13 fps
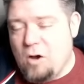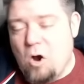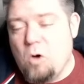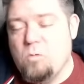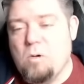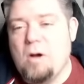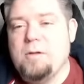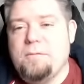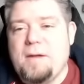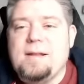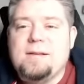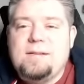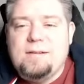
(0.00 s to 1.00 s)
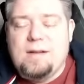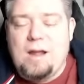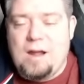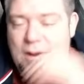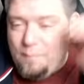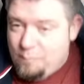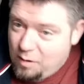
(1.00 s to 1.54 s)
old world events
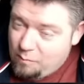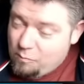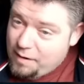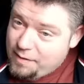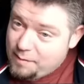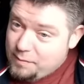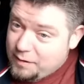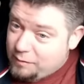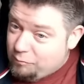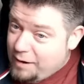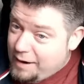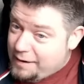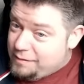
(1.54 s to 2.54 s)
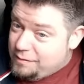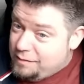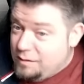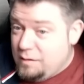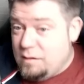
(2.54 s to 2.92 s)
and where they're being ran